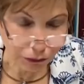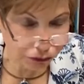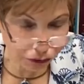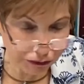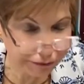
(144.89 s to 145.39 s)

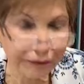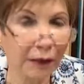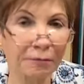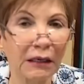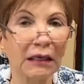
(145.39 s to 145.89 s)
just given
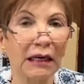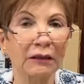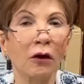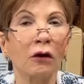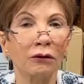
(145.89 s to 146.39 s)
up and
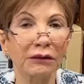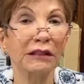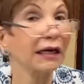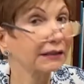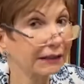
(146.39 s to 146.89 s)
Congress
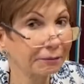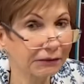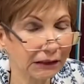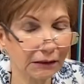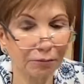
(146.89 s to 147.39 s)

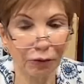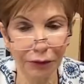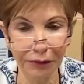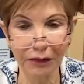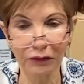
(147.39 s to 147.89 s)
accepted Puerto
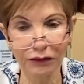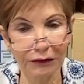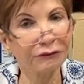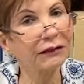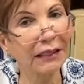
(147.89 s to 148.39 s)
Rico's
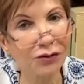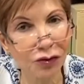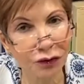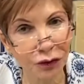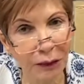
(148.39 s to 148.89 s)

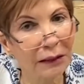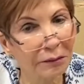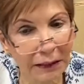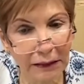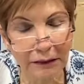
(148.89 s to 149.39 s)
invitation to
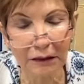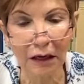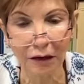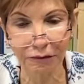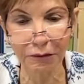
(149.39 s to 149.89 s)
eliminate it
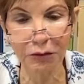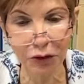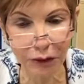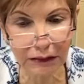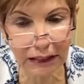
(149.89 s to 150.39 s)
from the
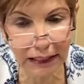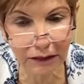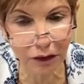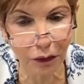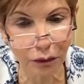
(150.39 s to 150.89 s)
U.S. tax
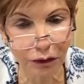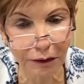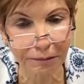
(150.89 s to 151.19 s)
code.